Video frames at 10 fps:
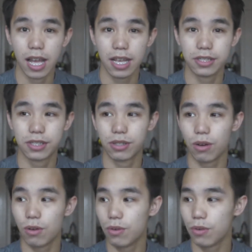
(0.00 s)
And
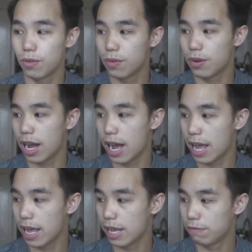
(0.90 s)
so
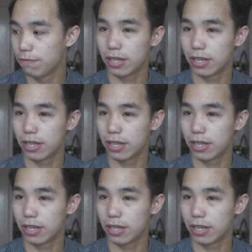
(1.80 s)
I